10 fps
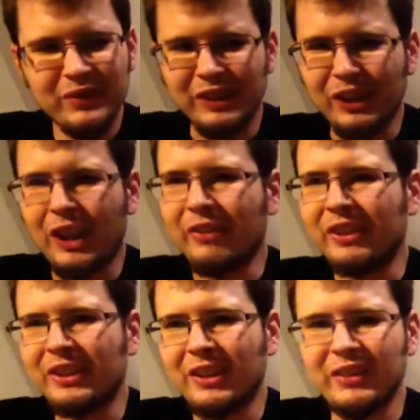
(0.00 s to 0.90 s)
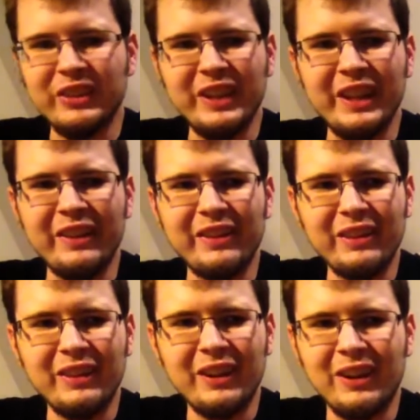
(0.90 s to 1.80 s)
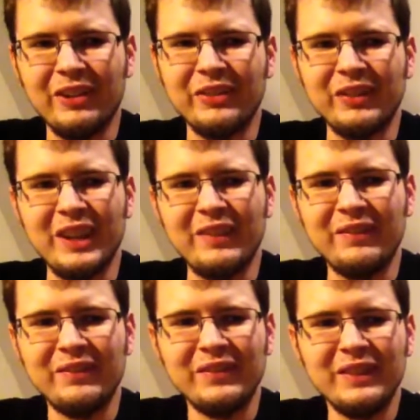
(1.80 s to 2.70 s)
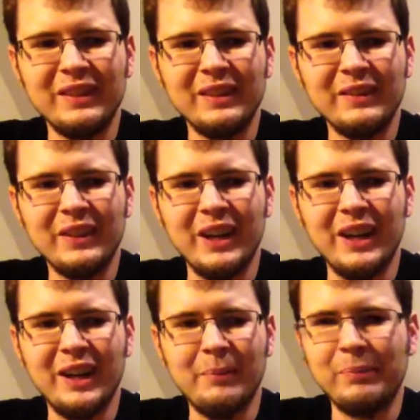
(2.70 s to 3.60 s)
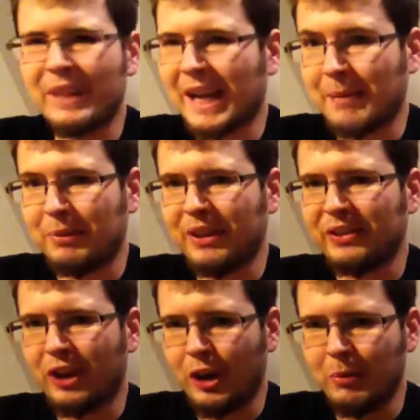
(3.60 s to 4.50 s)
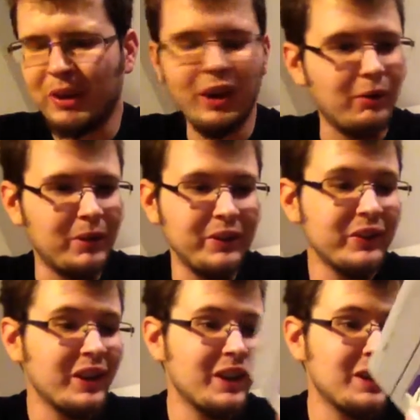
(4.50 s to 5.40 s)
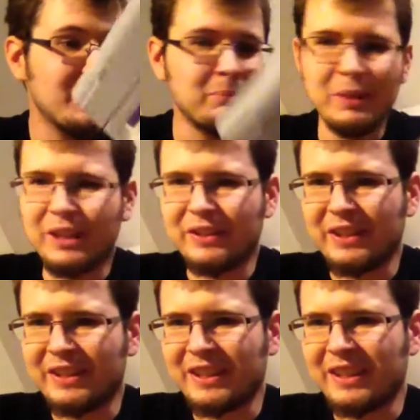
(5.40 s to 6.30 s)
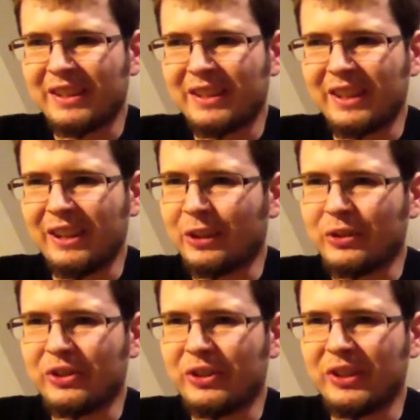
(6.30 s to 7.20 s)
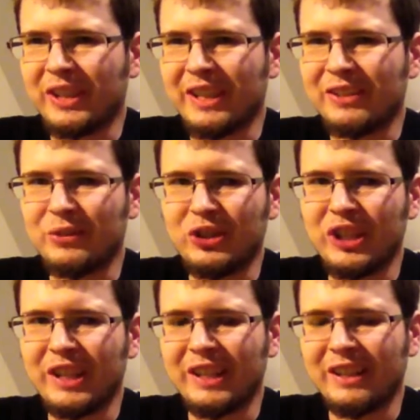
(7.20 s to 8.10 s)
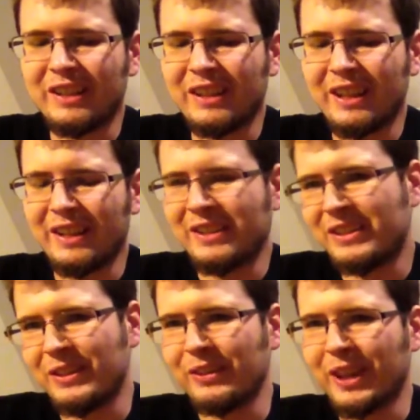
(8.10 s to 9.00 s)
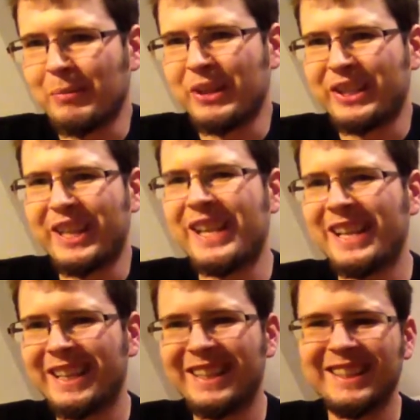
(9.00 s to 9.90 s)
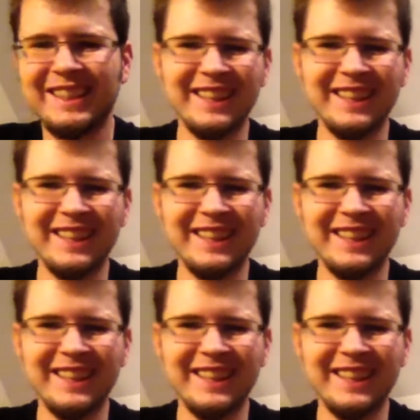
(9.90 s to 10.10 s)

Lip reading: Love it to death. Awesome game. I play as Kirby always, because that's like the closest you can get to cheating and still not be cheating.